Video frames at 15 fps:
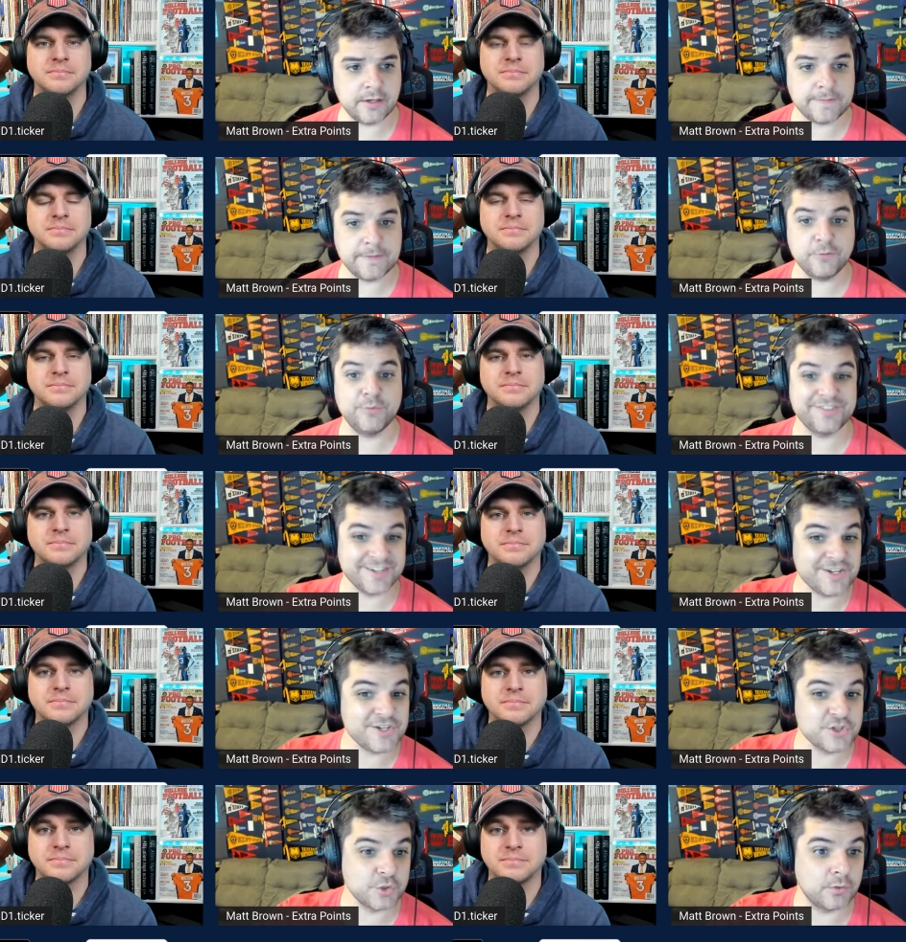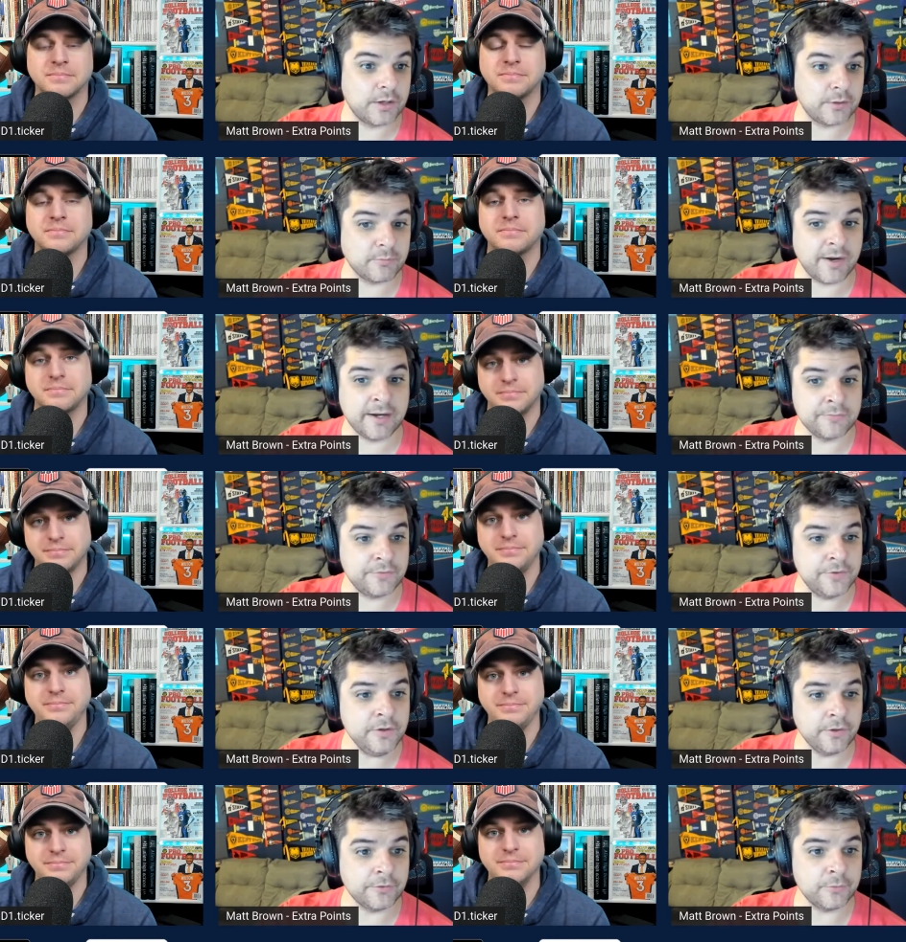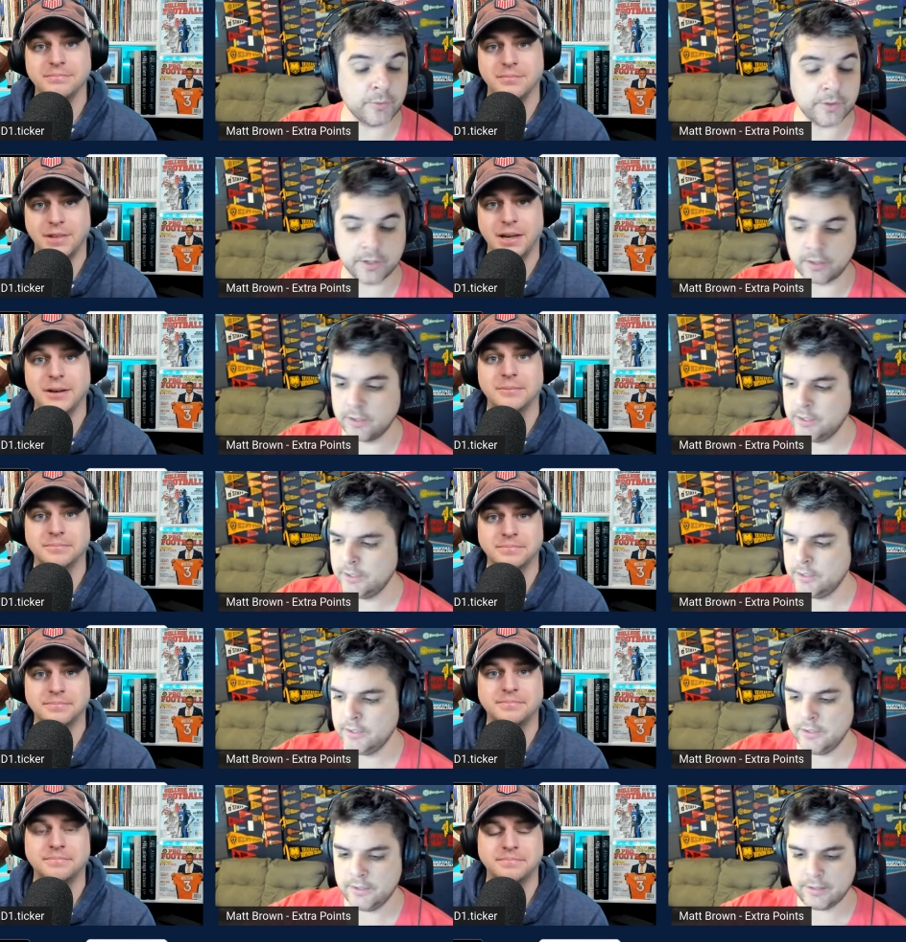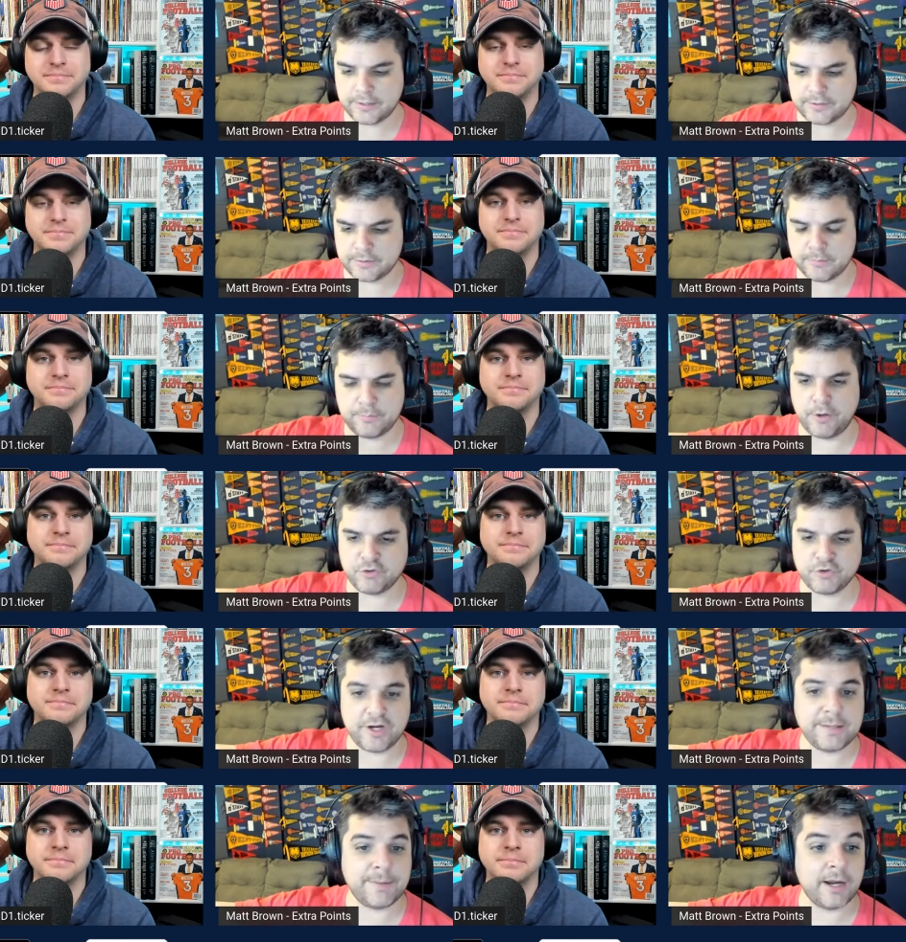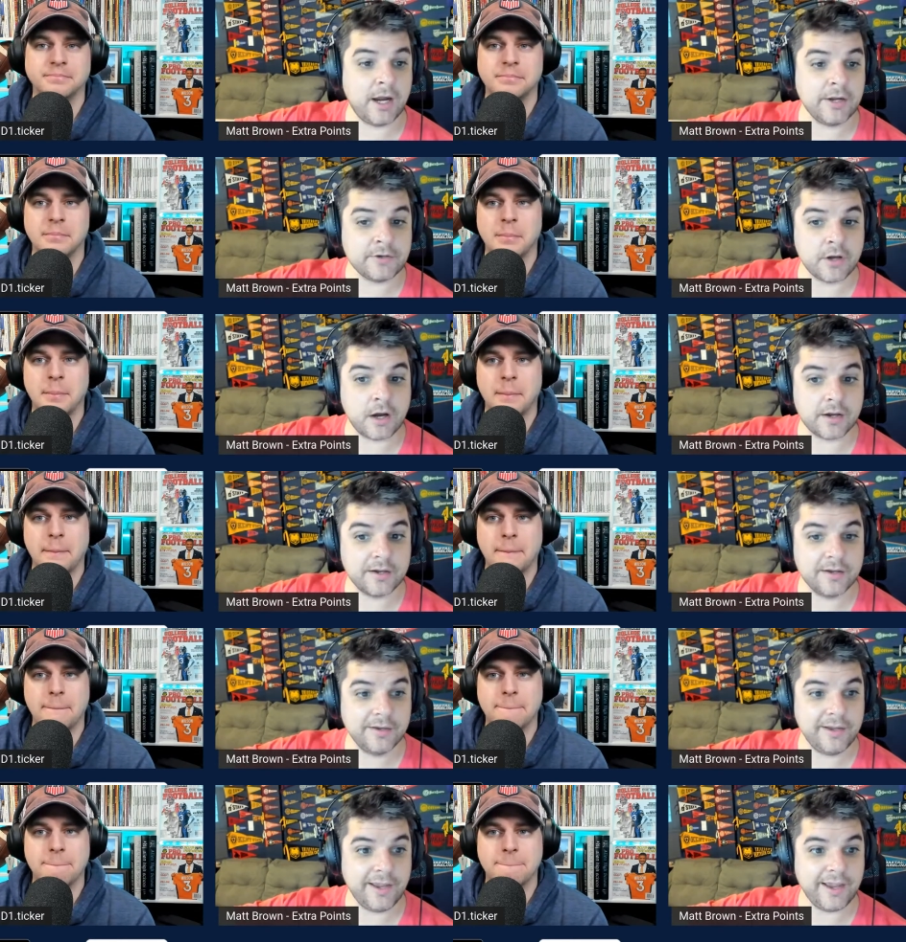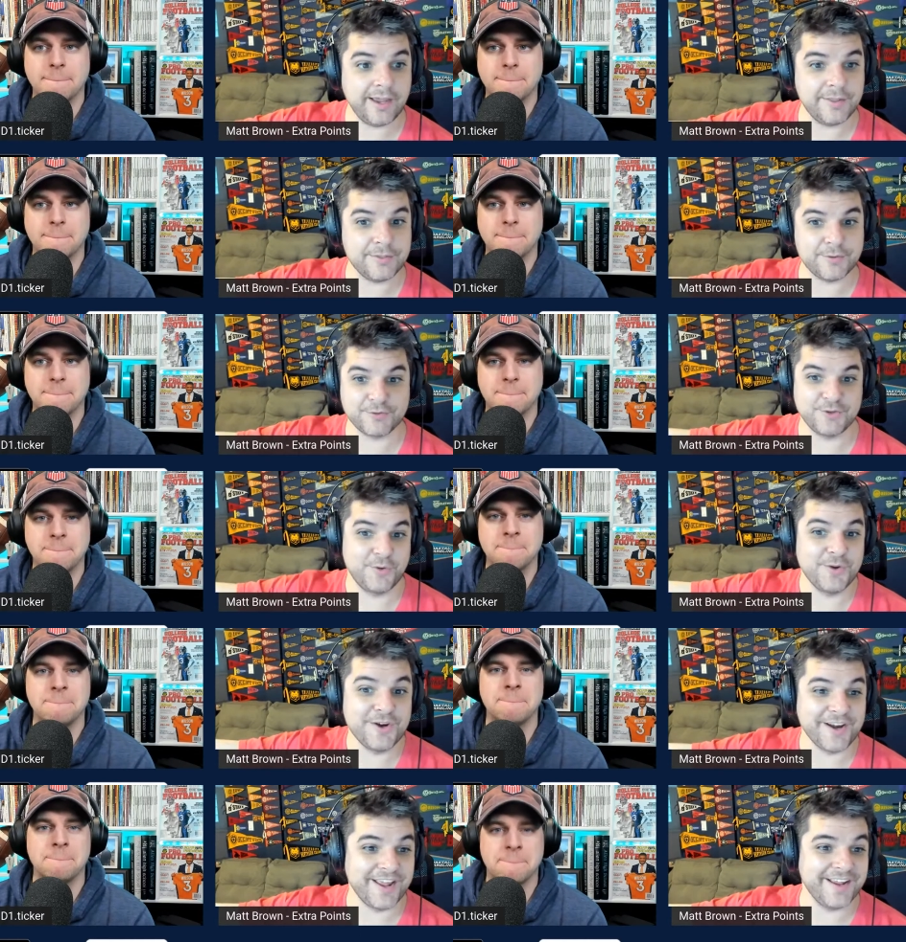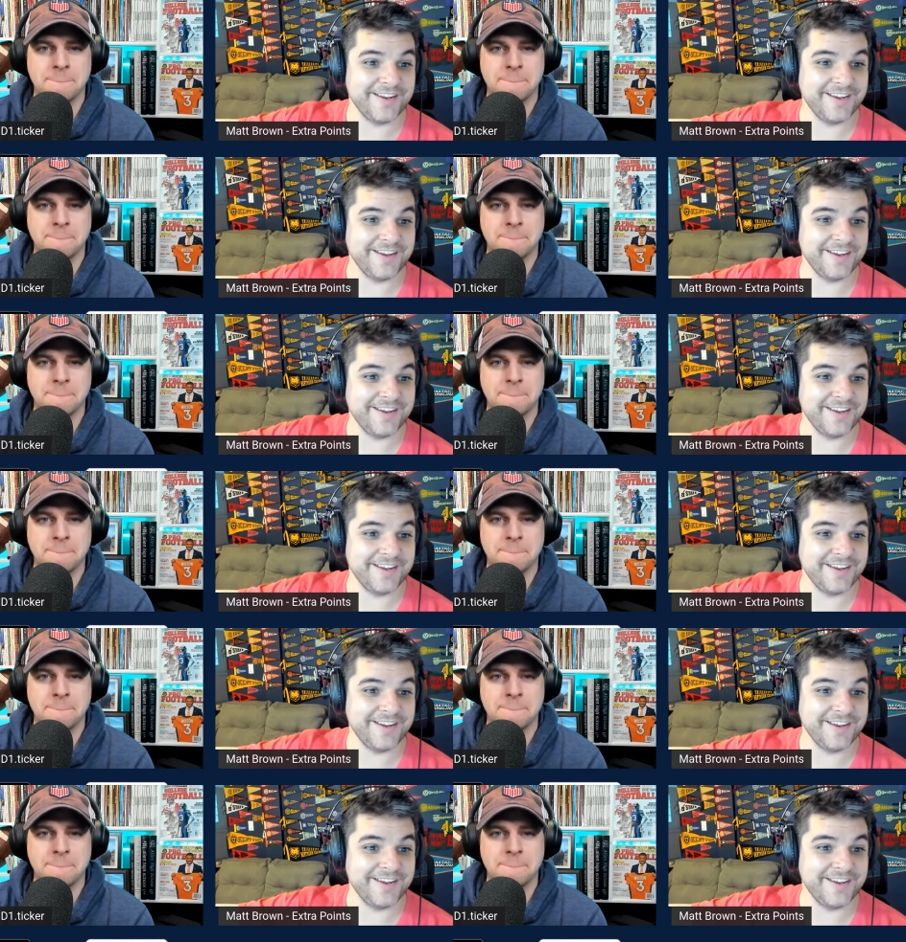Speaker 1: And this was an issue at Ryan Field where like the, I tried to buy a hot dog and there's no internet